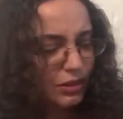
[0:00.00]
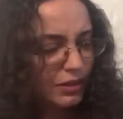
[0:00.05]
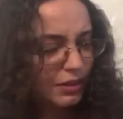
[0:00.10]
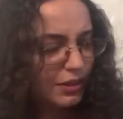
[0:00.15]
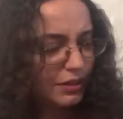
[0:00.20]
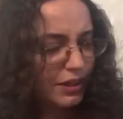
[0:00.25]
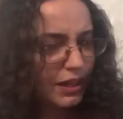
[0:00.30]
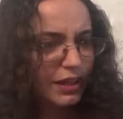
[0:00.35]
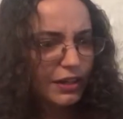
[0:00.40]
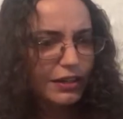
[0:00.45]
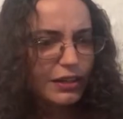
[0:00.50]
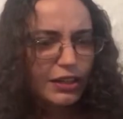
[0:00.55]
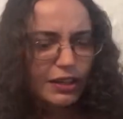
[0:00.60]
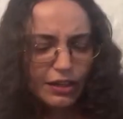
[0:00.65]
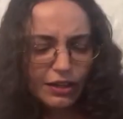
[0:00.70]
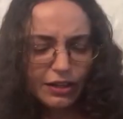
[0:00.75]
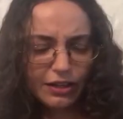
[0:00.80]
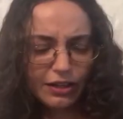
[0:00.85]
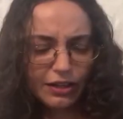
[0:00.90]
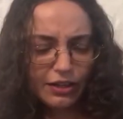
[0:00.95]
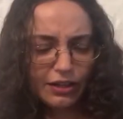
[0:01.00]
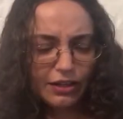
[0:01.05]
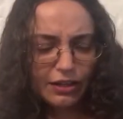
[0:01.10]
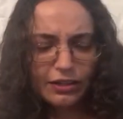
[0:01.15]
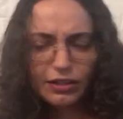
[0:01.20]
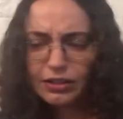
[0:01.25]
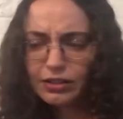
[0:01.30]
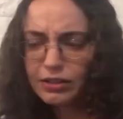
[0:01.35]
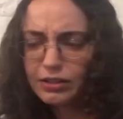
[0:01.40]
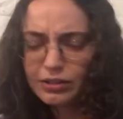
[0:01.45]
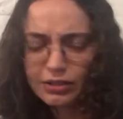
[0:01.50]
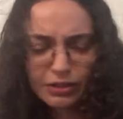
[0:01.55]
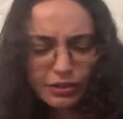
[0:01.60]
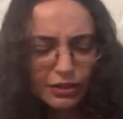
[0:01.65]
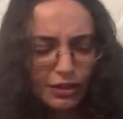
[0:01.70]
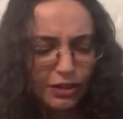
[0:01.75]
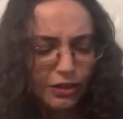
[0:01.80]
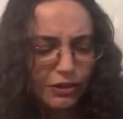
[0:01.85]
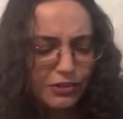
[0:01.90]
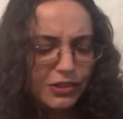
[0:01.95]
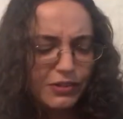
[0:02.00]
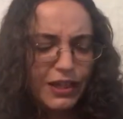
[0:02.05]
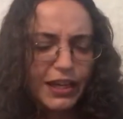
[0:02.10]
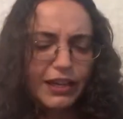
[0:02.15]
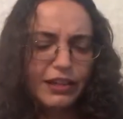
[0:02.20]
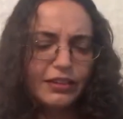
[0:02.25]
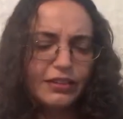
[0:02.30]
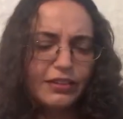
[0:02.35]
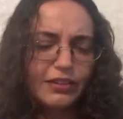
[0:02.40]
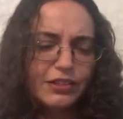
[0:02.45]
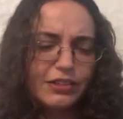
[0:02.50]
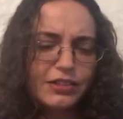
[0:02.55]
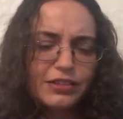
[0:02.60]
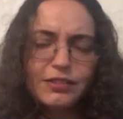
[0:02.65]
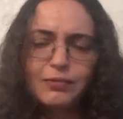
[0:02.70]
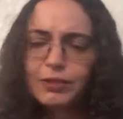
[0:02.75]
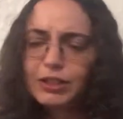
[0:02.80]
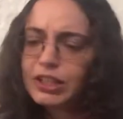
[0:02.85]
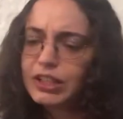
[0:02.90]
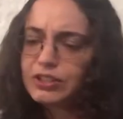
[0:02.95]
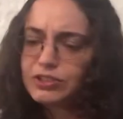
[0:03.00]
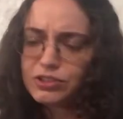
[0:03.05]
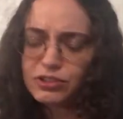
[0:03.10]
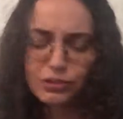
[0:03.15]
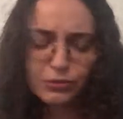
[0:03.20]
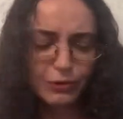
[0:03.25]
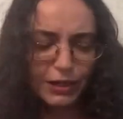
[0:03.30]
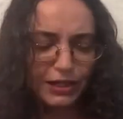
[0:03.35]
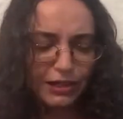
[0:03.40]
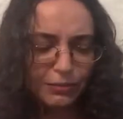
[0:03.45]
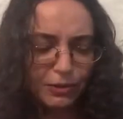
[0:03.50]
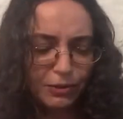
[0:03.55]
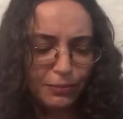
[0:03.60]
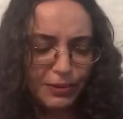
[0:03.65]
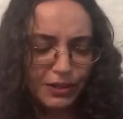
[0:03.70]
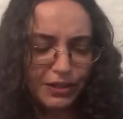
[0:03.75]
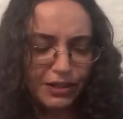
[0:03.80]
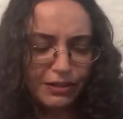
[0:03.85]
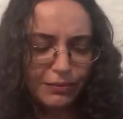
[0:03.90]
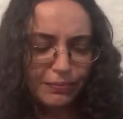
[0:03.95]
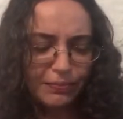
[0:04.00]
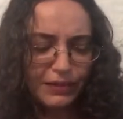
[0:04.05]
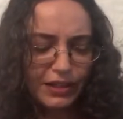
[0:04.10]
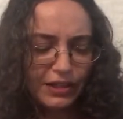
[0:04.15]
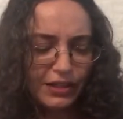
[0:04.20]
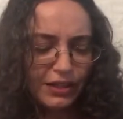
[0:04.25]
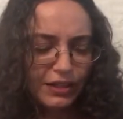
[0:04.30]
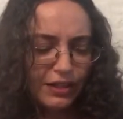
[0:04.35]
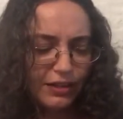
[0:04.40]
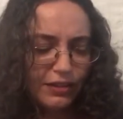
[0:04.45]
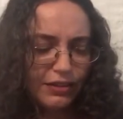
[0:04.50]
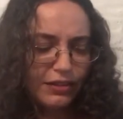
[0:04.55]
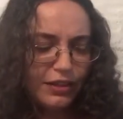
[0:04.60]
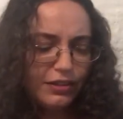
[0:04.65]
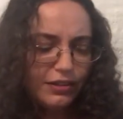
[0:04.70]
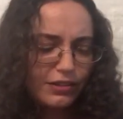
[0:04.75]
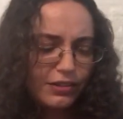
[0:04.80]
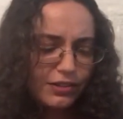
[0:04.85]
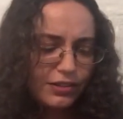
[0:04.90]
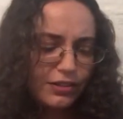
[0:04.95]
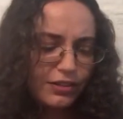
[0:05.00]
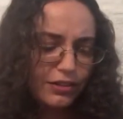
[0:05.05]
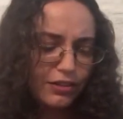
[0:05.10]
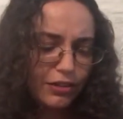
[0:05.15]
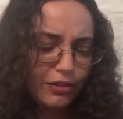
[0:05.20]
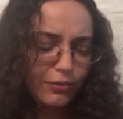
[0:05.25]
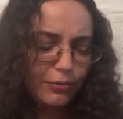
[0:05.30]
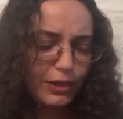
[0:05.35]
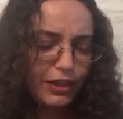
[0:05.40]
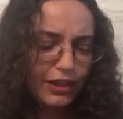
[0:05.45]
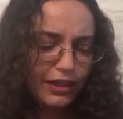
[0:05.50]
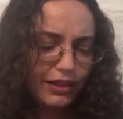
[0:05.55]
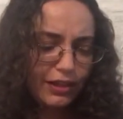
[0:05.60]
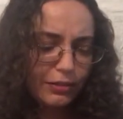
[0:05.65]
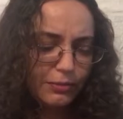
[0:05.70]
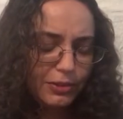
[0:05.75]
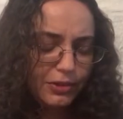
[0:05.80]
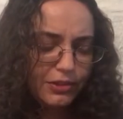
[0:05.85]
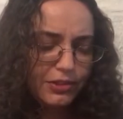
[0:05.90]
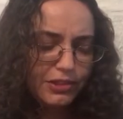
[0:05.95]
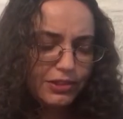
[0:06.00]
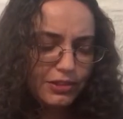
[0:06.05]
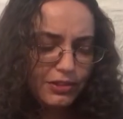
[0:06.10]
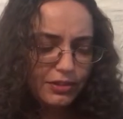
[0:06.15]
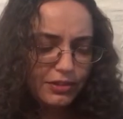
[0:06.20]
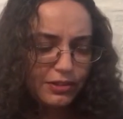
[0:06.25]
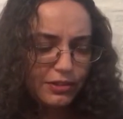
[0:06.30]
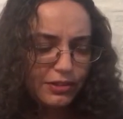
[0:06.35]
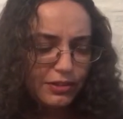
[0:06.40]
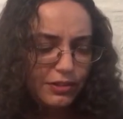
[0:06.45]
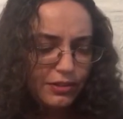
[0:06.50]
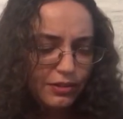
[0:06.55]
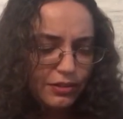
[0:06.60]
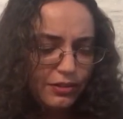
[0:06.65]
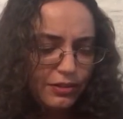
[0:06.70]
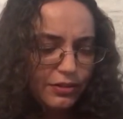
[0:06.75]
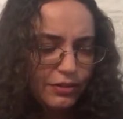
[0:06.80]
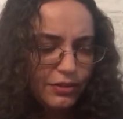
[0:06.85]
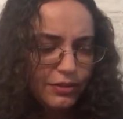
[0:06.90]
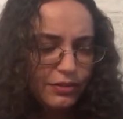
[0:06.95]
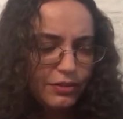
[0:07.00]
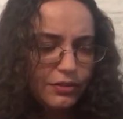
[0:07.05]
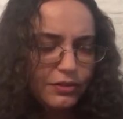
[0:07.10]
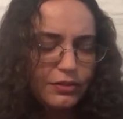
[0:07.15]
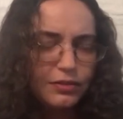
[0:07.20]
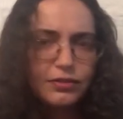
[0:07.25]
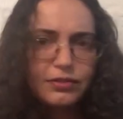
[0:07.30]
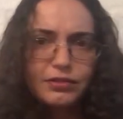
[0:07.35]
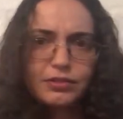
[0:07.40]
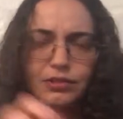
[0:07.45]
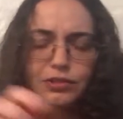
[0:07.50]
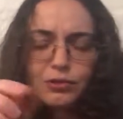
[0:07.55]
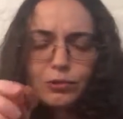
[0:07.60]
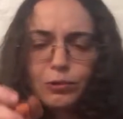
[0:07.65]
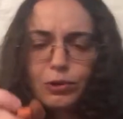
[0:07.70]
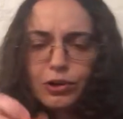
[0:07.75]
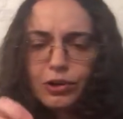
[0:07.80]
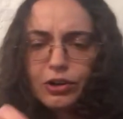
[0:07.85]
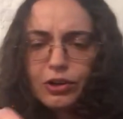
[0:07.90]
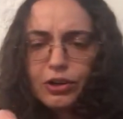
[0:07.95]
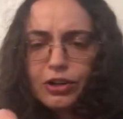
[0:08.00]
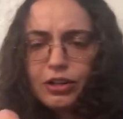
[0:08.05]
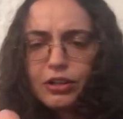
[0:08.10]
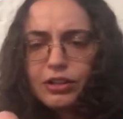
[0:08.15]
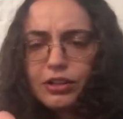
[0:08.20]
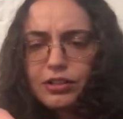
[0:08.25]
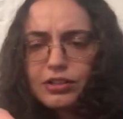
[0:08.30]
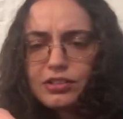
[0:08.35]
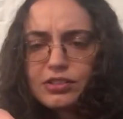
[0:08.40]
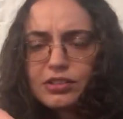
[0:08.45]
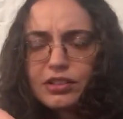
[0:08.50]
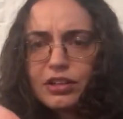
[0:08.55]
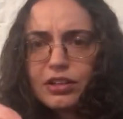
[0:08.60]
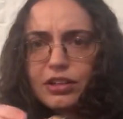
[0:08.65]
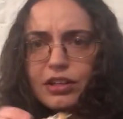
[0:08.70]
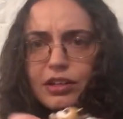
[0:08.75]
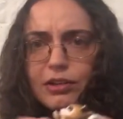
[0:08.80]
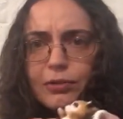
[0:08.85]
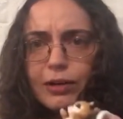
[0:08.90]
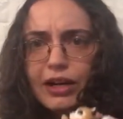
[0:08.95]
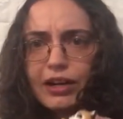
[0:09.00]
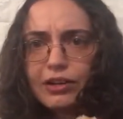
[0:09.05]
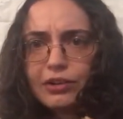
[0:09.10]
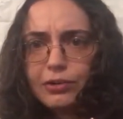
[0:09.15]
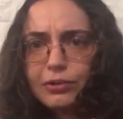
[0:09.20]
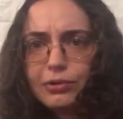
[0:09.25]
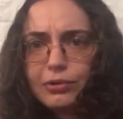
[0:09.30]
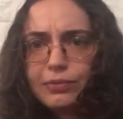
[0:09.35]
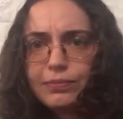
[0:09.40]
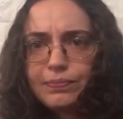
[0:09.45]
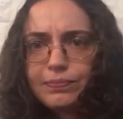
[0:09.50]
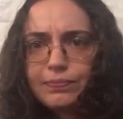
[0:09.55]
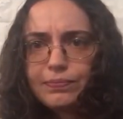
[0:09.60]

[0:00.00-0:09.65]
And then, I also had, this isn't really a zoo animal, but, these 3 animals. A squirrel, a skunk, and a raccoon.